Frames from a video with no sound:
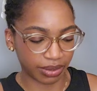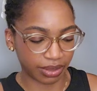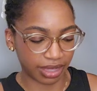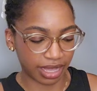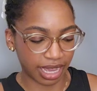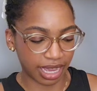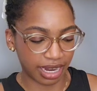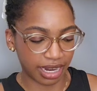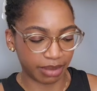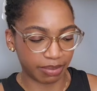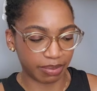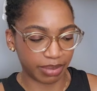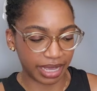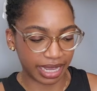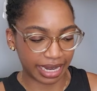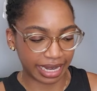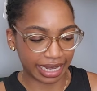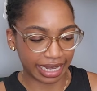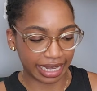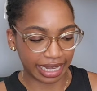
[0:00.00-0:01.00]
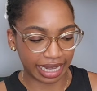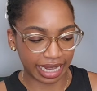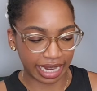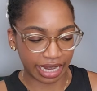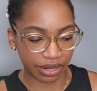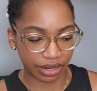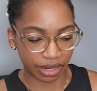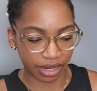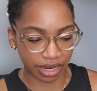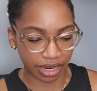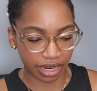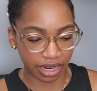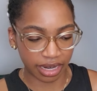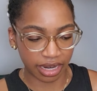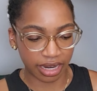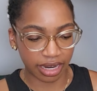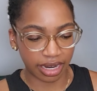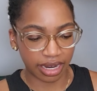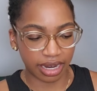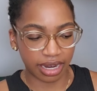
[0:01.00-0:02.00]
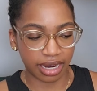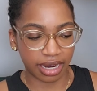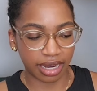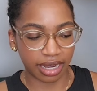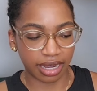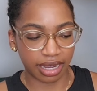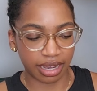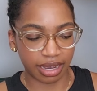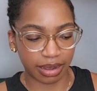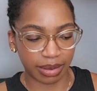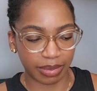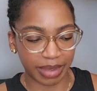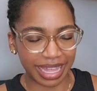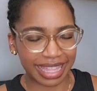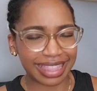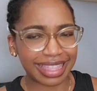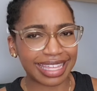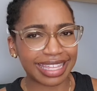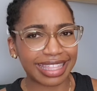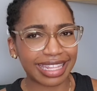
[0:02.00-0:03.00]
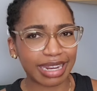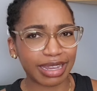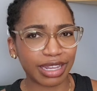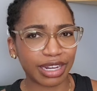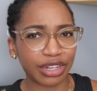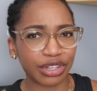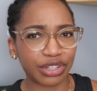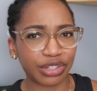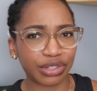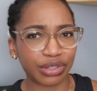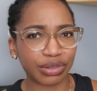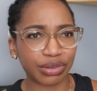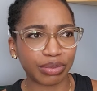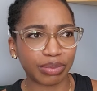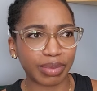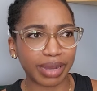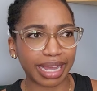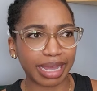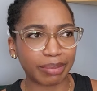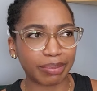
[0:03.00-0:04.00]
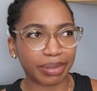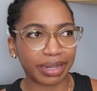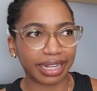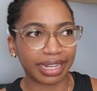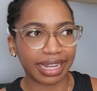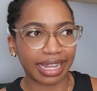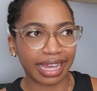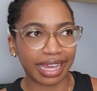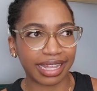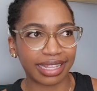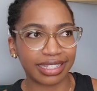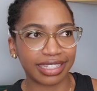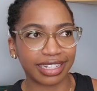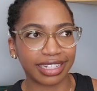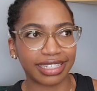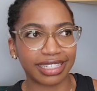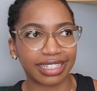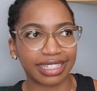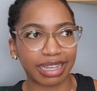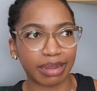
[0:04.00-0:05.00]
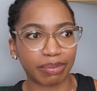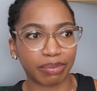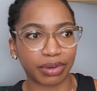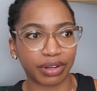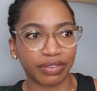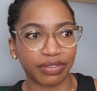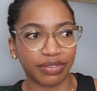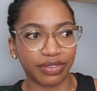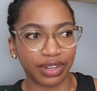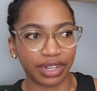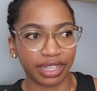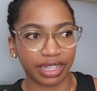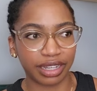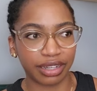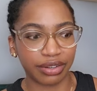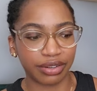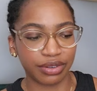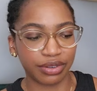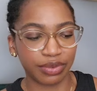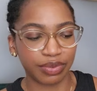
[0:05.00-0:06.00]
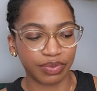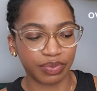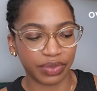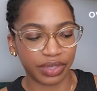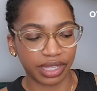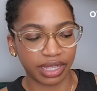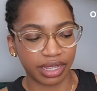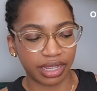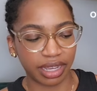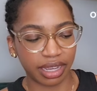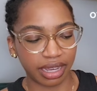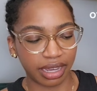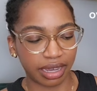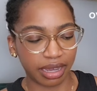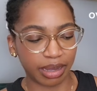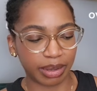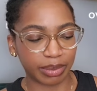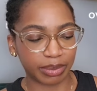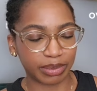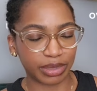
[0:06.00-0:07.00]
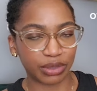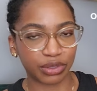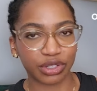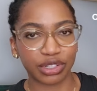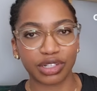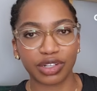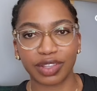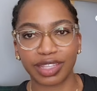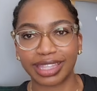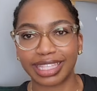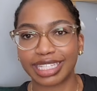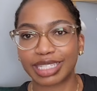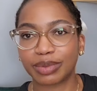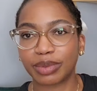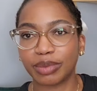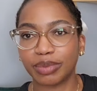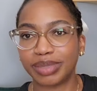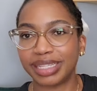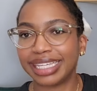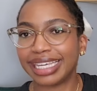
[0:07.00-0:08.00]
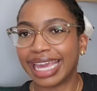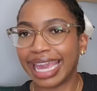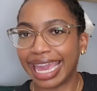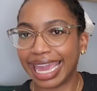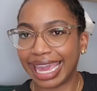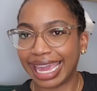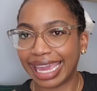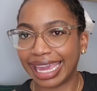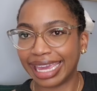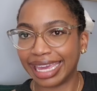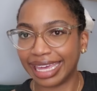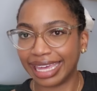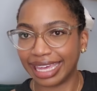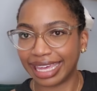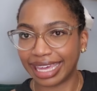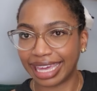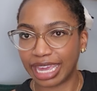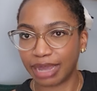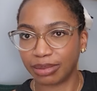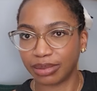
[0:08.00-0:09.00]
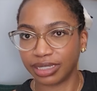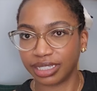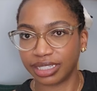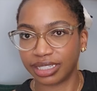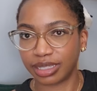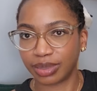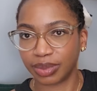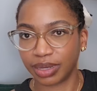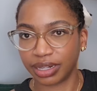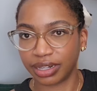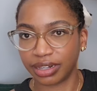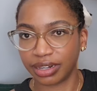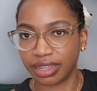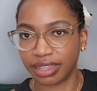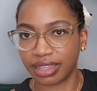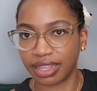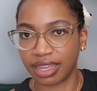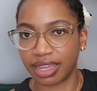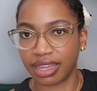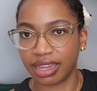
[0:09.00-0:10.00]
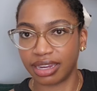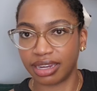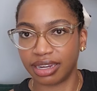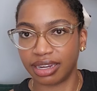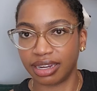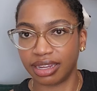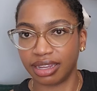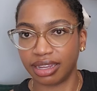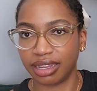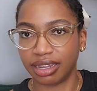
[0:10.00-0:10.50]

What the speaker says: that a bit later. I think that I'm going to do my plans in a separate video, so just know that this will be a cable knit sweater, and then